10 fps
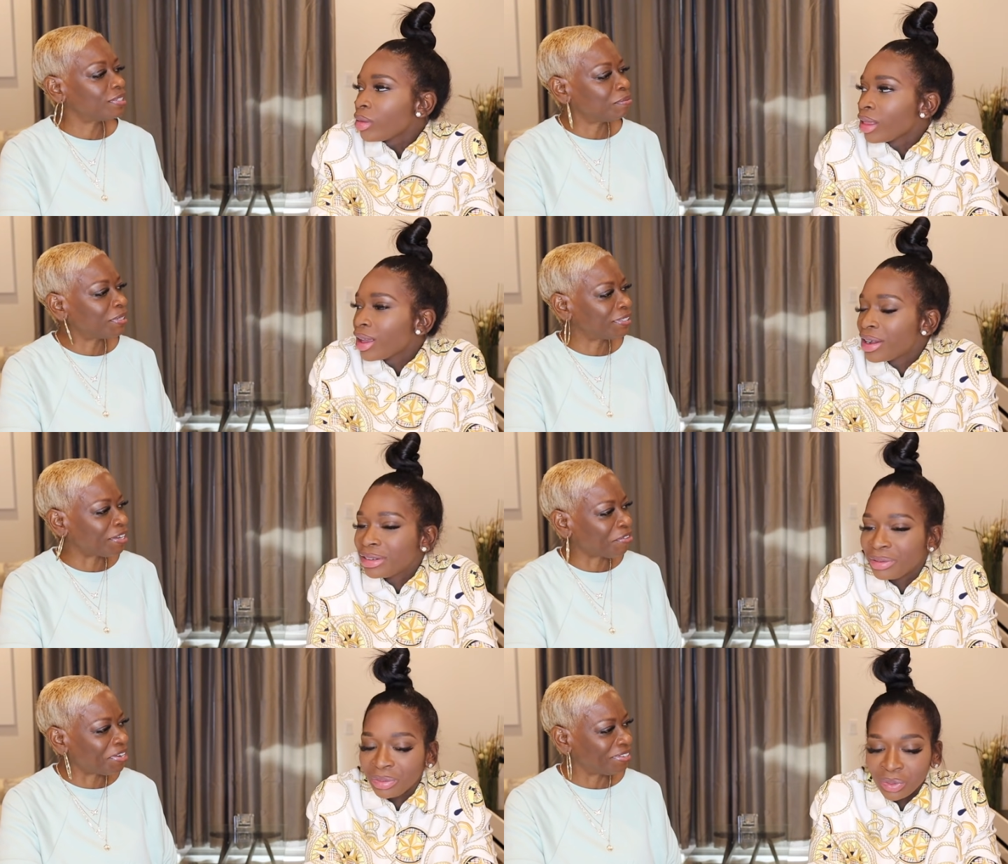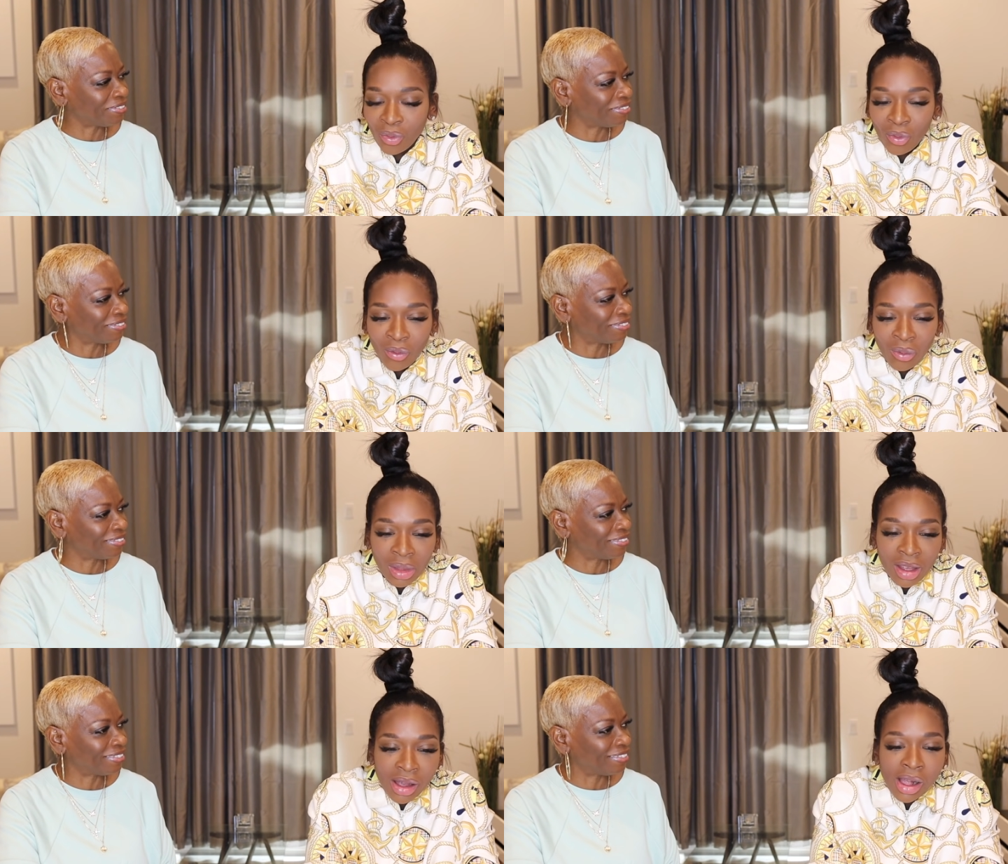Speaker 1: into the military.
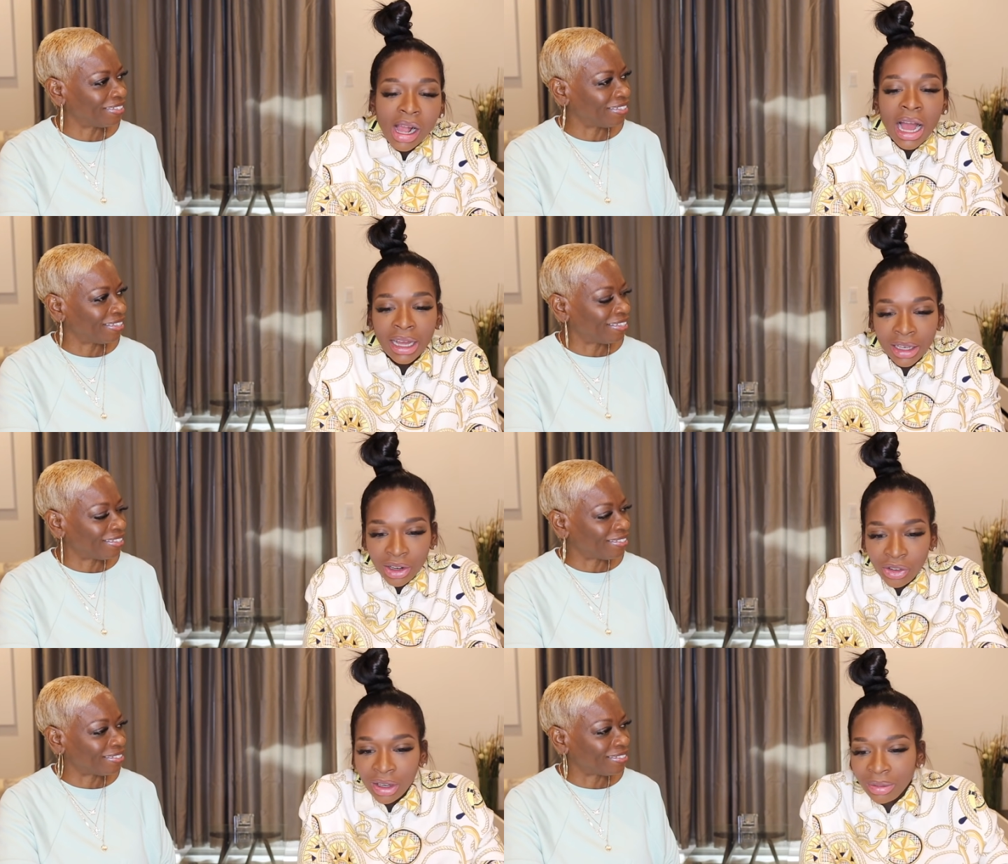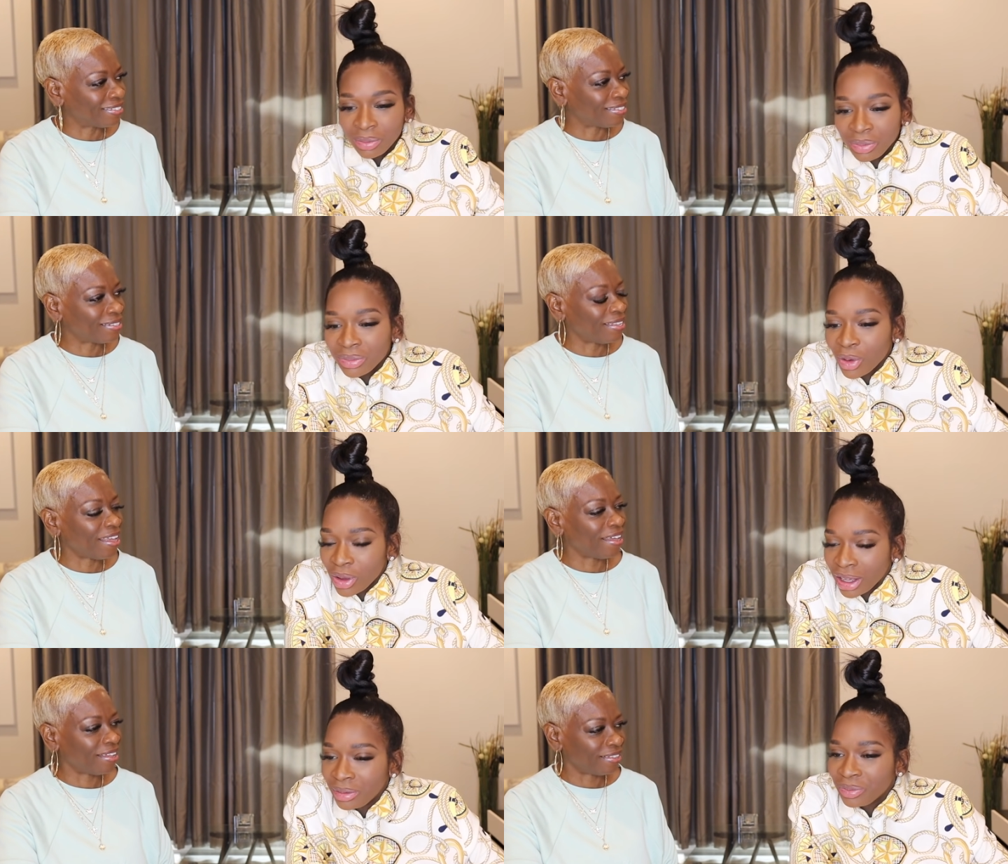
Speaker 2: I can agree.
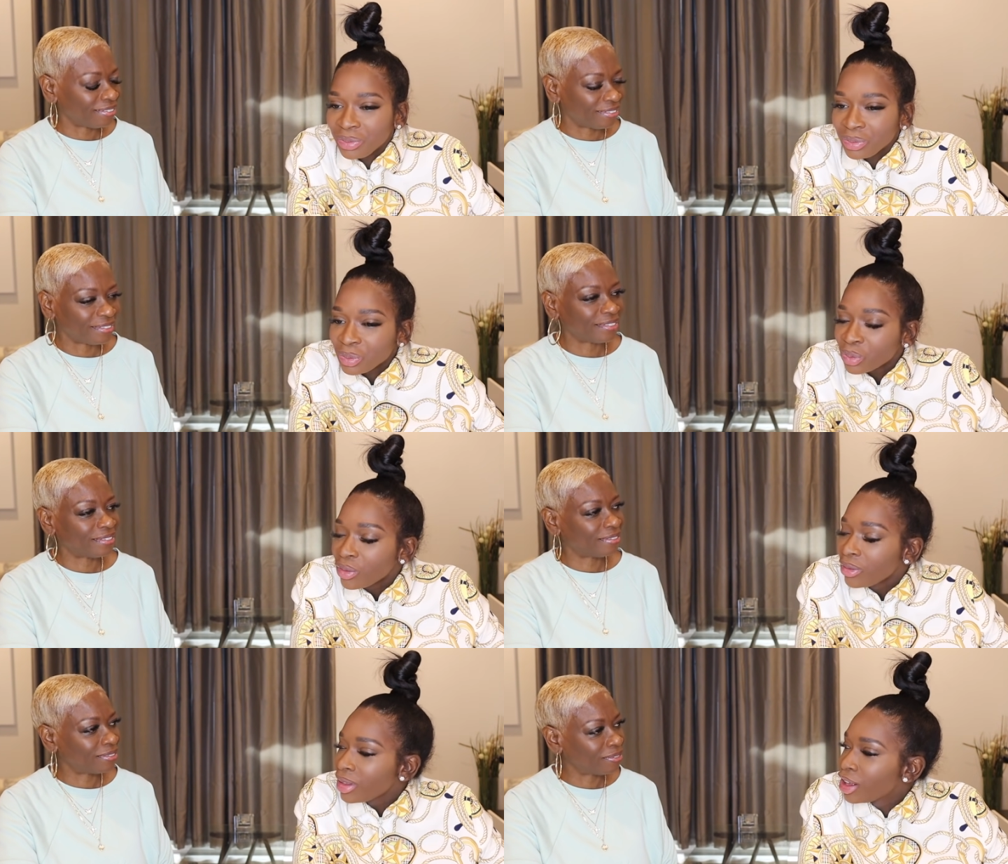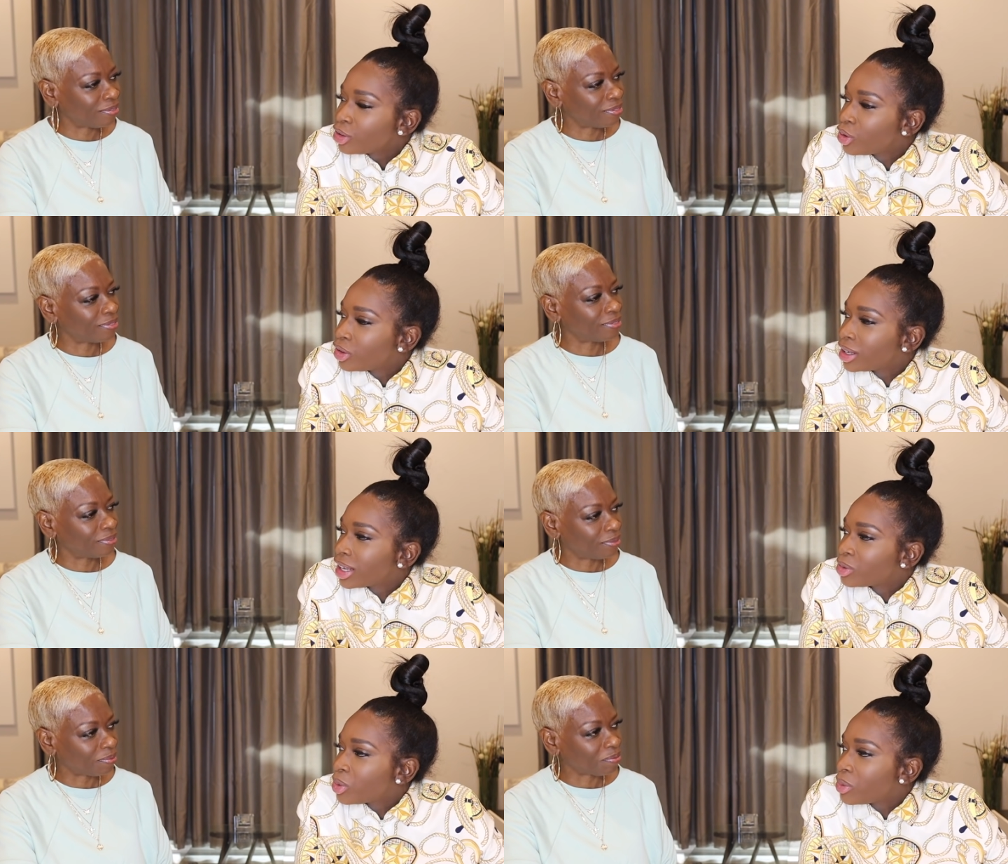Okay. Yeah. So you think
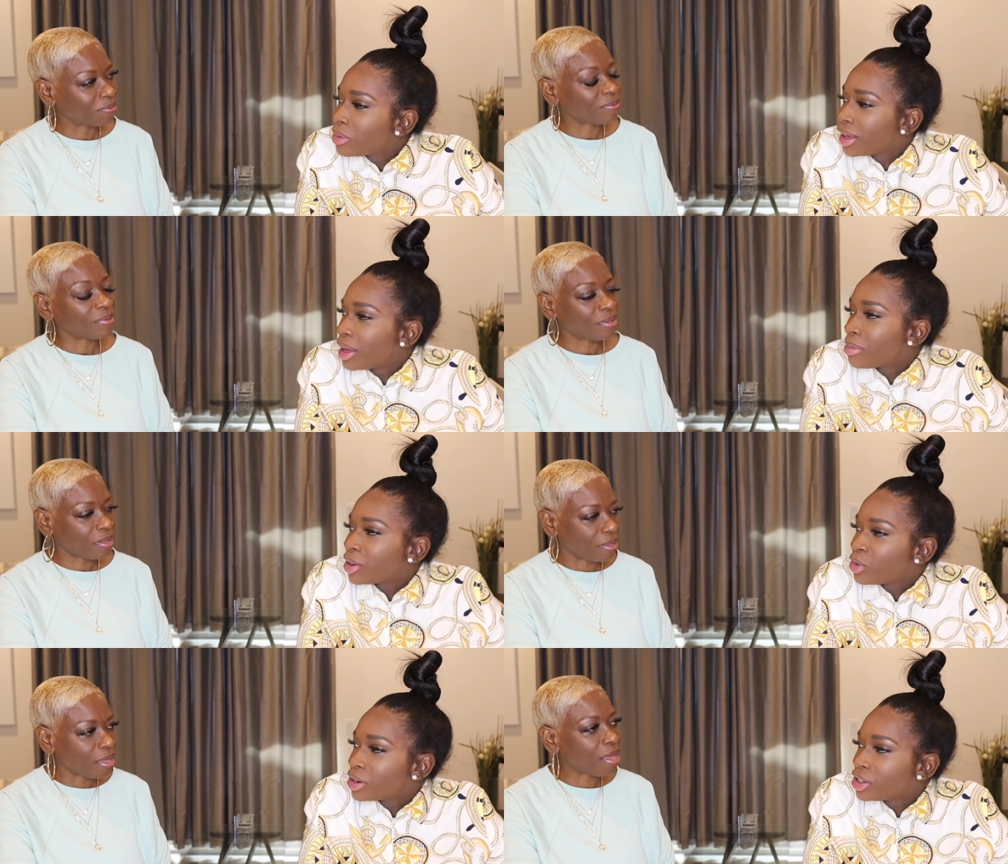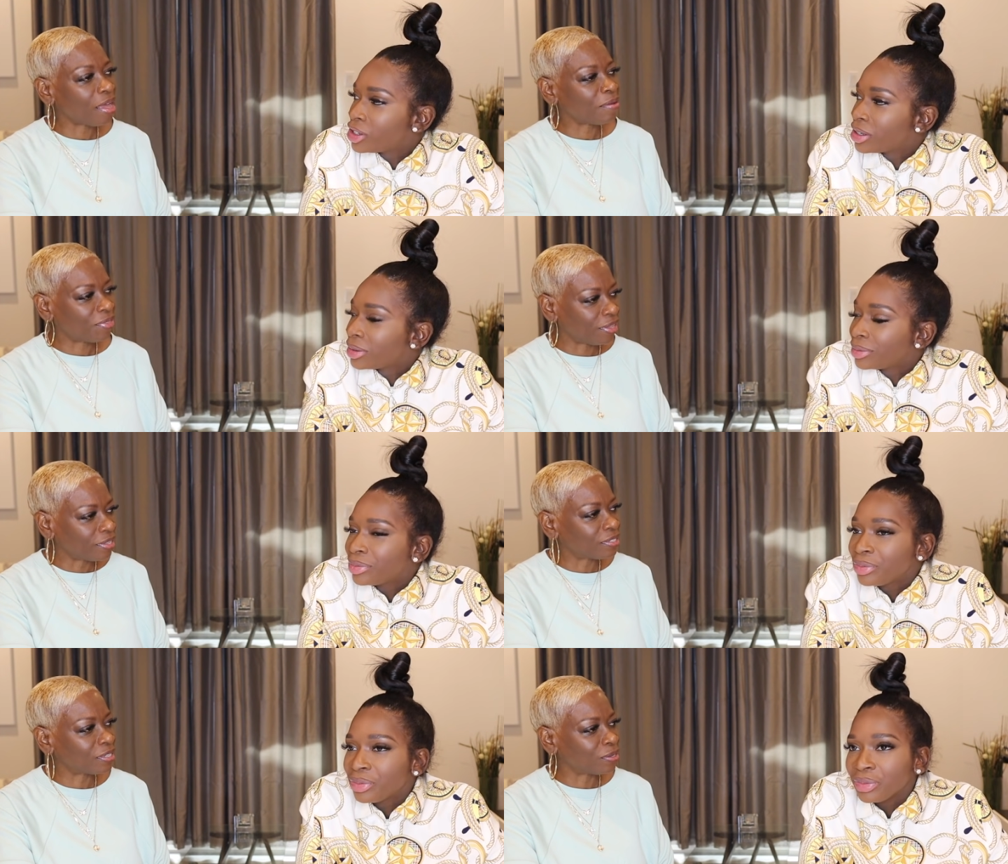that's when we became best friends? I think
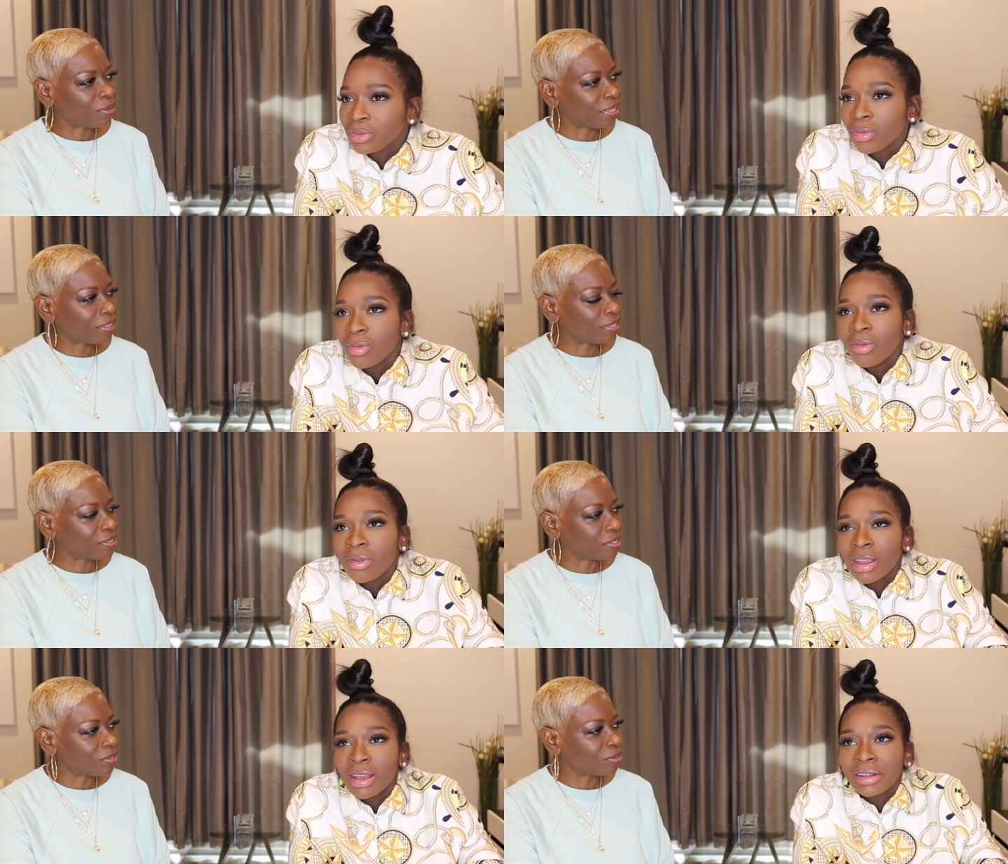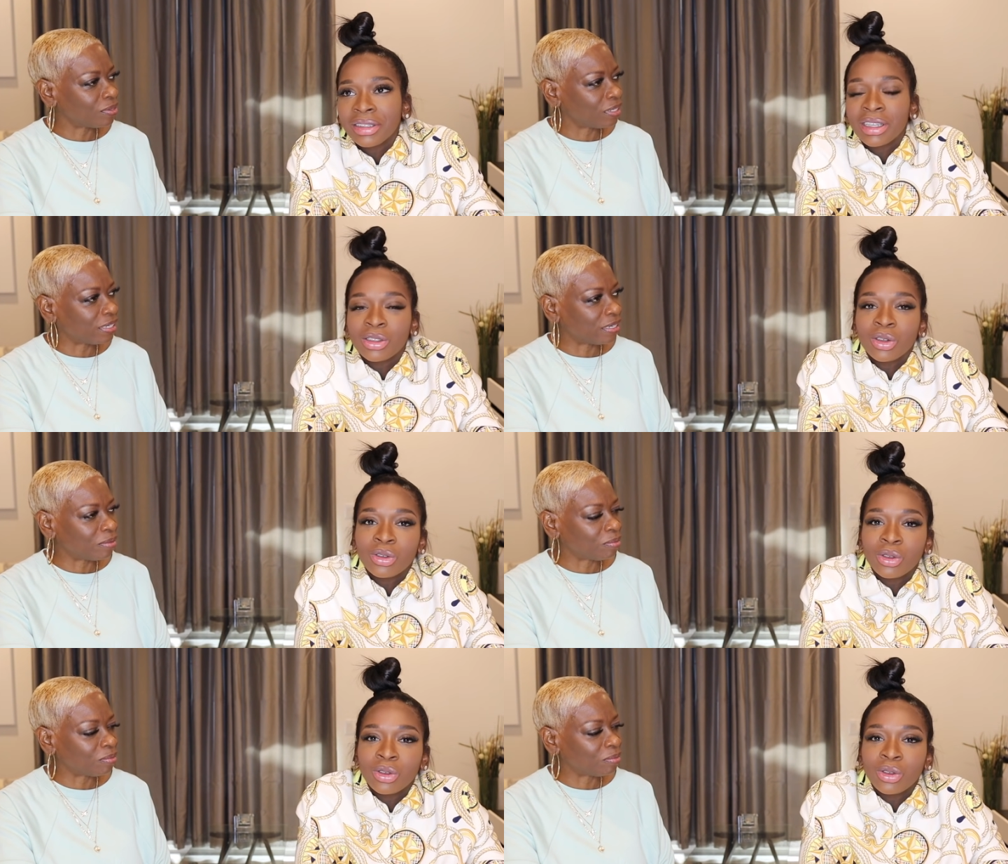so. I think so. I think um, so